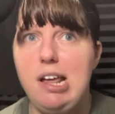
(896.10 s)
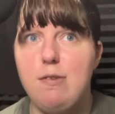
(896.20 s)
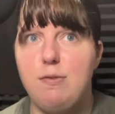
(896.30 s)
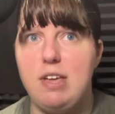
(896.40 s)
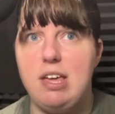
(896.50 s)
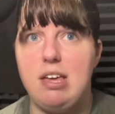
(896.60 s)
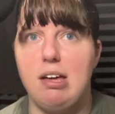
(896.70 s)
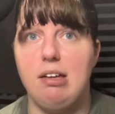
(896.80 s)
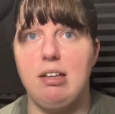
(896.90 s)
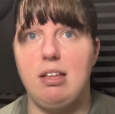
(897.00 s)

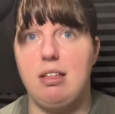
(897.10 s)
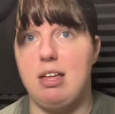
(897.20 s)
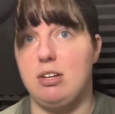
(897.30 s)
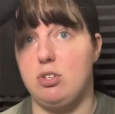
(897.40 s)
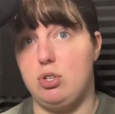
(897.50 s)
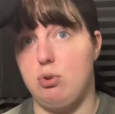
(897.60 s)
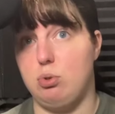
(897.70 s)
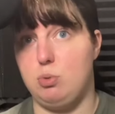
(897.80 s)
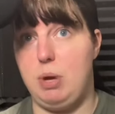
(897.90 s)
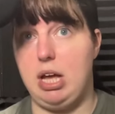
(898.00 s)
Davy! Anne
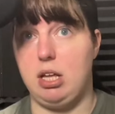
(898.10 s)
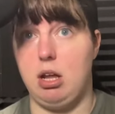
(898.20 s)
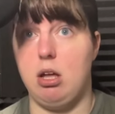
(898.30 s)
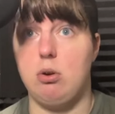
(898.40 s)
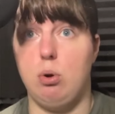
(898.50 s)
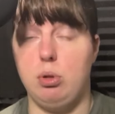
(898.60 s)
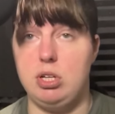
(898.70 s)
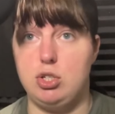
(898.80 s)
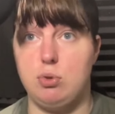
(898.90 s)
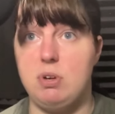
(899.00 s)
choked back an unholy
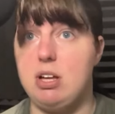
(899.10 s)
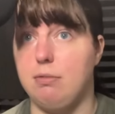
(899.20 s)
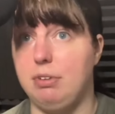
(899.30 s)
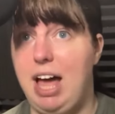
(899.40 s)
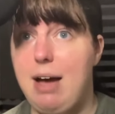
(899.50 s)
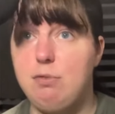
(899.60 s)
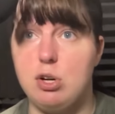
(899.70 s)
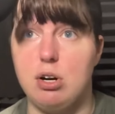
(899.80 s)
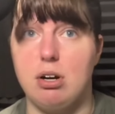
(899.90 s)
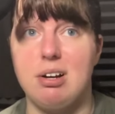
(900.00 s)
shriek of
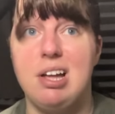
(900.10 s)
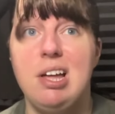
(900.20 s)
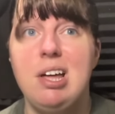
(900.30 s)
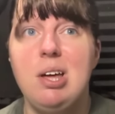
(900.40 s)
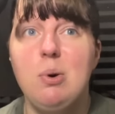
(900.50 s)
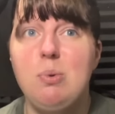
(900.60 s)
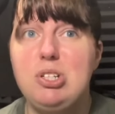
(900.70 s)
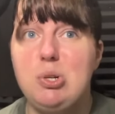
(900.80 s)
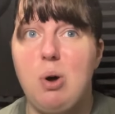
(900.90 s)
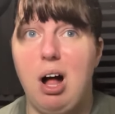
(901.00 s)
laughter.
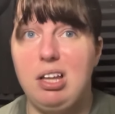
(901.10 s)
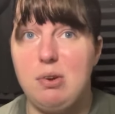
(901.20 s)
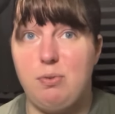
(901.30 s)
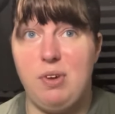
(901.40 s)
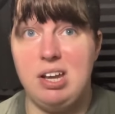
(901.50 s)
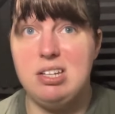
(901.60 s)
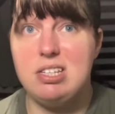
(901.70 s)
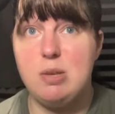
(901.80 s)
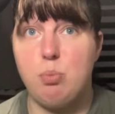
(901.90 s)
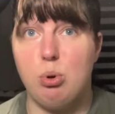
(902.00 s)
Would you call it fun to
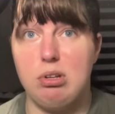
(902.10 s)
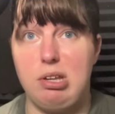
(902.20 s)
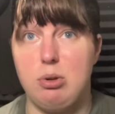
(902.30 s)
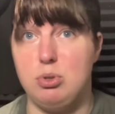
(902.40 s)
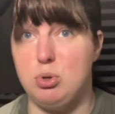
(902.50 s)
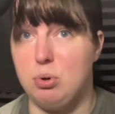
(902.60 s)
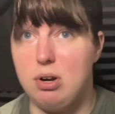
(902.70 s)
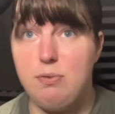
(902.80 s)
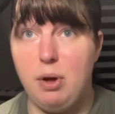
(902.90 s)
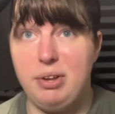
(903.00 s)
poor little
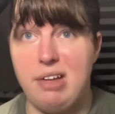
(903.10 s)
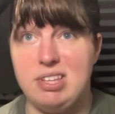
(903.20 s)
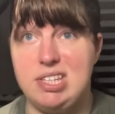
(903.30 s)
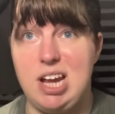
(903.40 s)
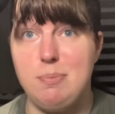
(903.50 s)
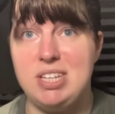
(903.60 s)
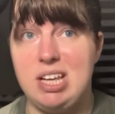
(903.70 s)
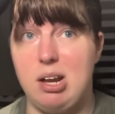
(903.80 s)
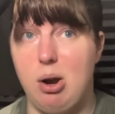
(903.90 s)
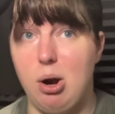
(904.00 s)
Dora fall down the steps and
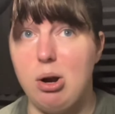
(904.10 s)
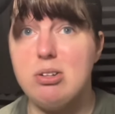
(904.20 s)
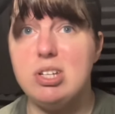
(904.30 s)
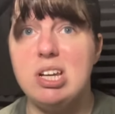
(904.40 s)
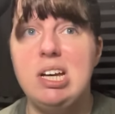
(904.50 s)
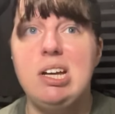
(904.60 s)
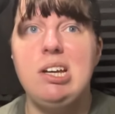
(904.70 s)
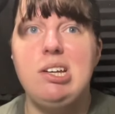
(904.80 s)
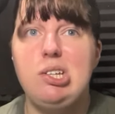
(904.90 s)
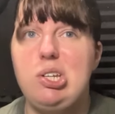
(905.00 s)
get hurt?
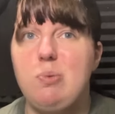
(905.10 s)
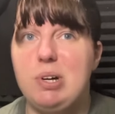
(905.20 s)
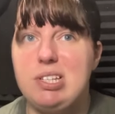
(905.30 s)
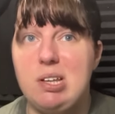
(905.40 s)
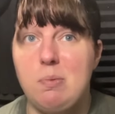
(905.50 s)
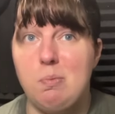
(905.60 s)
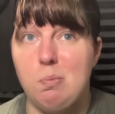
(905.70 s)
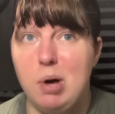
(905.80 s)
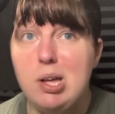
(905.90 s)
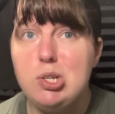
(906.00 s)
She wasn't
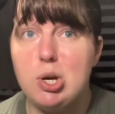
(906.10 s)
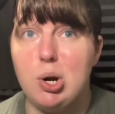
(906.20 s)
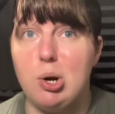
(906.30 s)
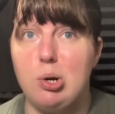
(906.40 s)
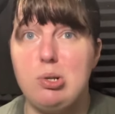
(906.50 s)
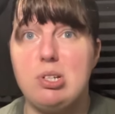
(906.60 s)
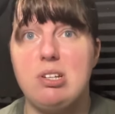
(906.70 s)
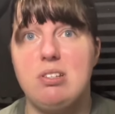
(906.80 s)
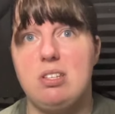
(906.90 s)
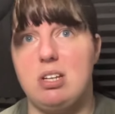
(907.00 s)
much hurt,
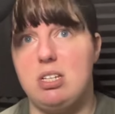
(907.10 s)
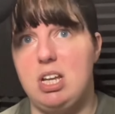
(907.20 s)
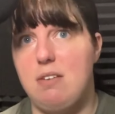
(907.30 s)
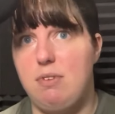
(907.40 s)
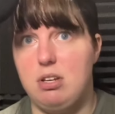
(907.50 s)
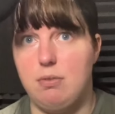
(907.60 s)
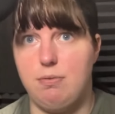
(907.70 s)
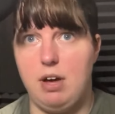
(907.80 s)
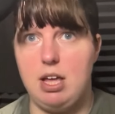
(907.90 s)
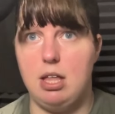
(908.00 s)
said Davy
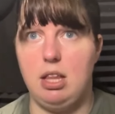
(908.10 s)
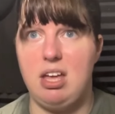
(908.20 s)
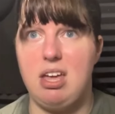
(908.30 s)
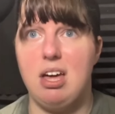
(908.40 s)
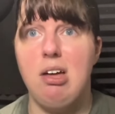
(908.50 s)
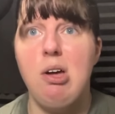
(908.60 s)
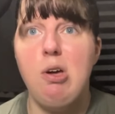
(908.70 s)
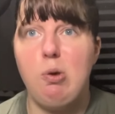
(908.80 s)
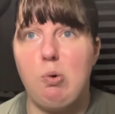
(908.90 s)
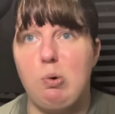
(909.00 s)
defiantly
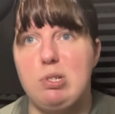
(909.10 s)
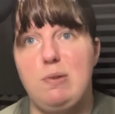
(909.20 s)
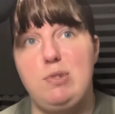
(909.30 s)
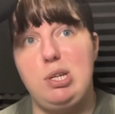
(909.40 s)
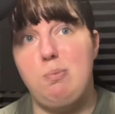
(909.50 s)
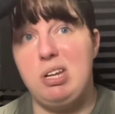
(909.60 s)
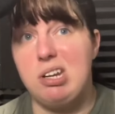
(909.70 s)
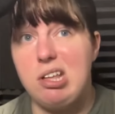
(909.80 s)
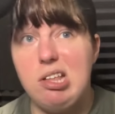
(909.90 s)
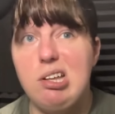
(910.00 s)
course, if she'd
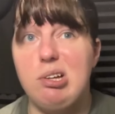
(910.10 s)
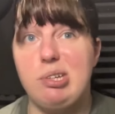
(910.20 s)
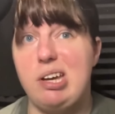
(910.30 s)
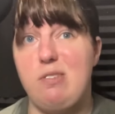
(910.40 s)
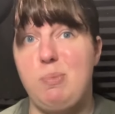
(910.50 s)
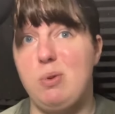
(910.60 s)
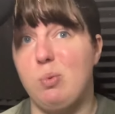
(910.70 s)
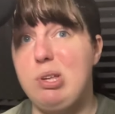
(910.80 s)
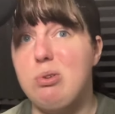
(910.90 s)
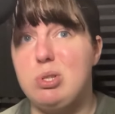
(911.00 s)
been killed, I'd have been
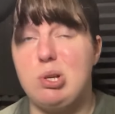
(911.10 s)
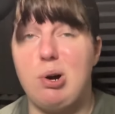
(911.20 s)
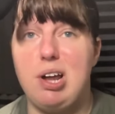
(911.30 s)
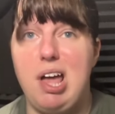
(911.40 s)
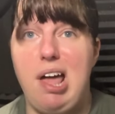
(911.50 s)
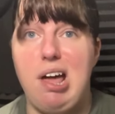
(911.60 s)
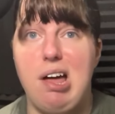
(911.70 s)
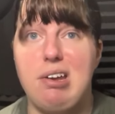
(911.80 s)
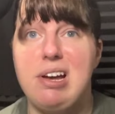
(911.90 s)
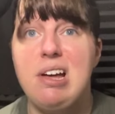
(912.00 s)
real sorry,
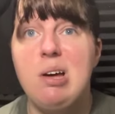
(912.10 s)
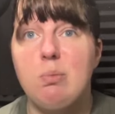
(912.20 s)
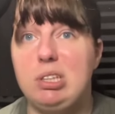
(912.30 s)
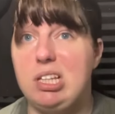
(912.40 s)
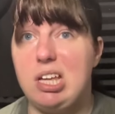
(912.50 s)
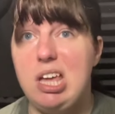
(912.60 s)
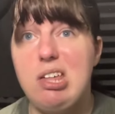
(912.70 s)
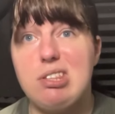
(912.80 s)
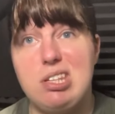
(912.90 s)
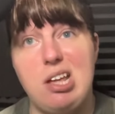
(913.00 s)
Anne. But the
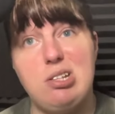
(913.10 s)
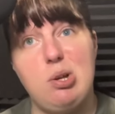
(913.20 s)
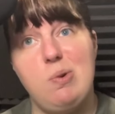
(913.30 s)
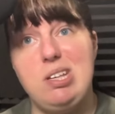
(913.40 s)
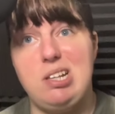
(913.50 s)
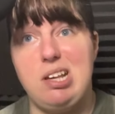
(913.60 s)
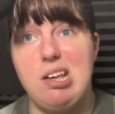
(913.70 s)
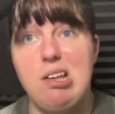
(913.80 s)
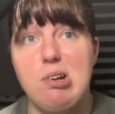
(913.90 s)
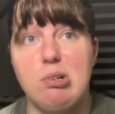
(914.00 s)
Keiths ain't so easy
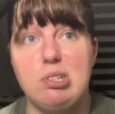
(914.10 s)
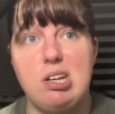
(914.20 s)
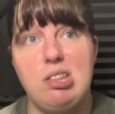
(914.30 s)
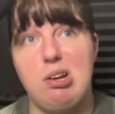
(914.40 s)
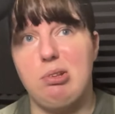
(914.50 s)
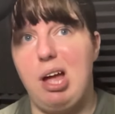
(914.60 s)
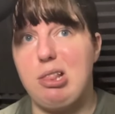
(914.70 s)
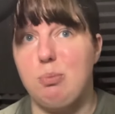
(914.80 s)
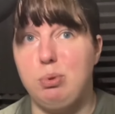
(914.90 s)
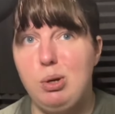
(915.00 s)
killed. They're
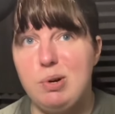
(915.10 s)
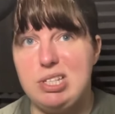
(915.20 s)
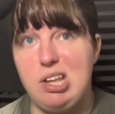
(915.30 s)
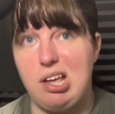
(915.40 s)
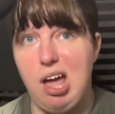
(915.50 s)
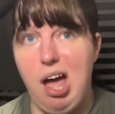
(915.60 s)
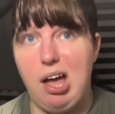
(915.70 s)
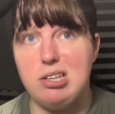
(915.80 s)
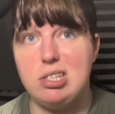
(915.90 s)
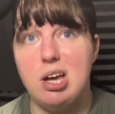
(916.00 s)
like the Blewetts, I
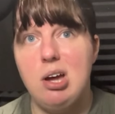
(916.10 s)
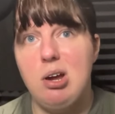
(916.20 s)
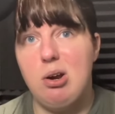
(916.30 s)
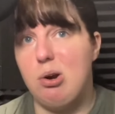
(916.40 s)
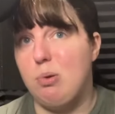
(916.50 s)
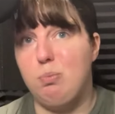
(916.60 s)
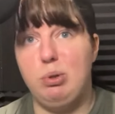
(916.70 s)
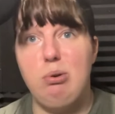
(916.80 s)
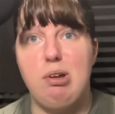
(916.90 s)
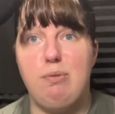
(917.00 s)
guess. Herb
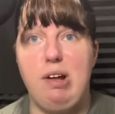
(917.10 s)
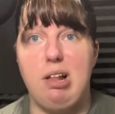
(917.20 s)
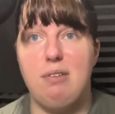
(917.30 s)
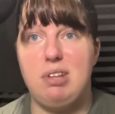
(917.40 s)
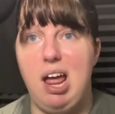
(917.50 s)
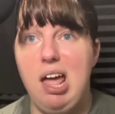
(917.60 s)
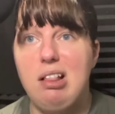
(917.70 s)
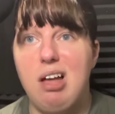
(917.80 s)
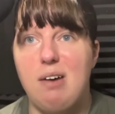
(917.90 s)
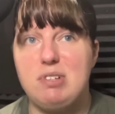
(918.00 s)
Blewett fell off the
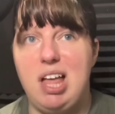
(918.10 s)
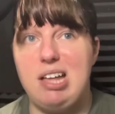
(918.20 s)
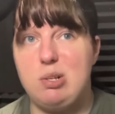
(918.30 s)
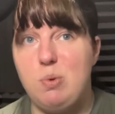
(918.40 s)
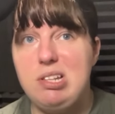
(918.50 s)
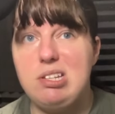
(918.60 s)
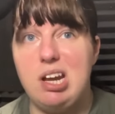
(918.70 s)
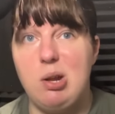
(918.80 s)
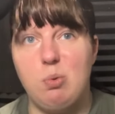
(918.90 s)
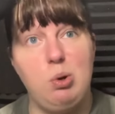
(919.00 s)
hayloft last
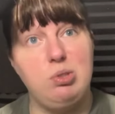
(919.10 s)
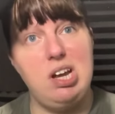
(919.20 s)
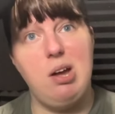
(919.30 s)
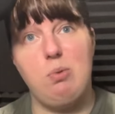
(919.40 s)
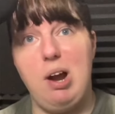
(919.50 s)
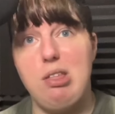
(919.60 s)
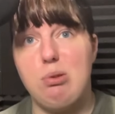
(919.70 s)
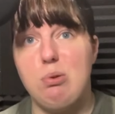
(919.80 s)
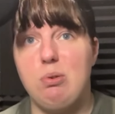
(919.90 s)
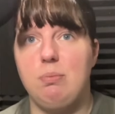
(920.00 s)
Wednesday and rolled down right
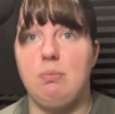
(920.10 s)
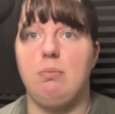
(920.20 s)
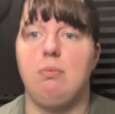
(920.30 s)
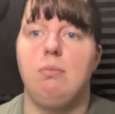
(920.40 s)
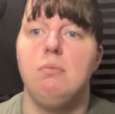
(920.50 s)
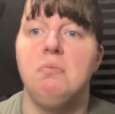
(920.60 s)
through... Mm.